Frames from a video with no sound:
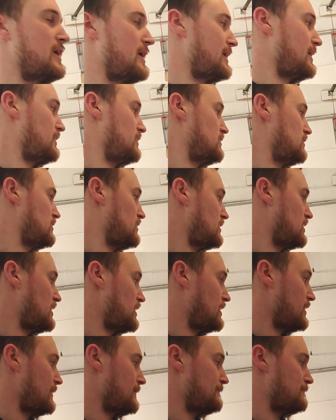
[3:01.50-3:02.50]
that,
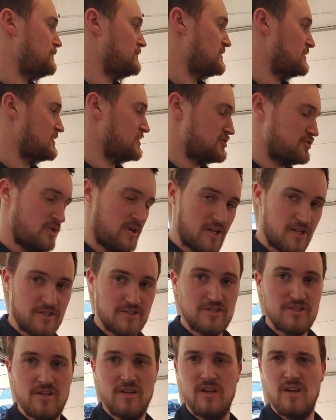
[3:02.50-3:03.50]
the
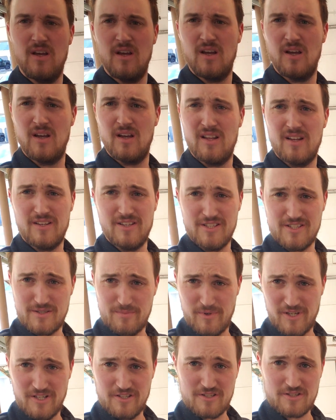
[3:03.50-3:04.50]
trans needs
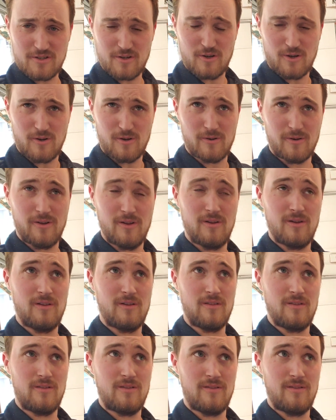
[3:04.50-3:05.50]
to be installed.
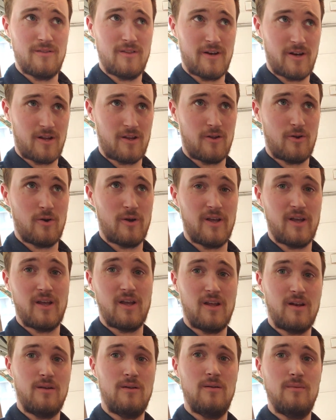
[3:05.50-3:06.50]
Then I can go
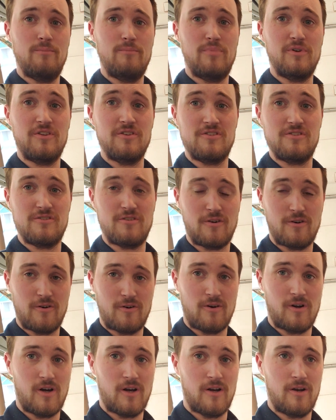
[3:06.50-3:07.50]
ahead, put the
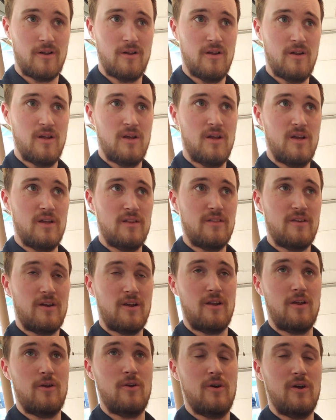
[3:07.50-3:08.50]
starter on. Then
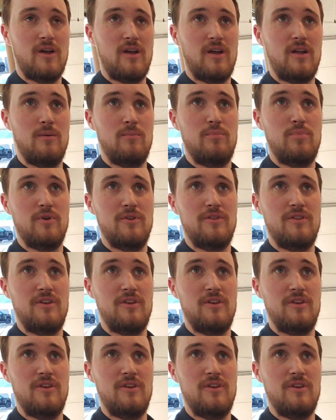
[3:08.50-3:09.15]
I can go ahead and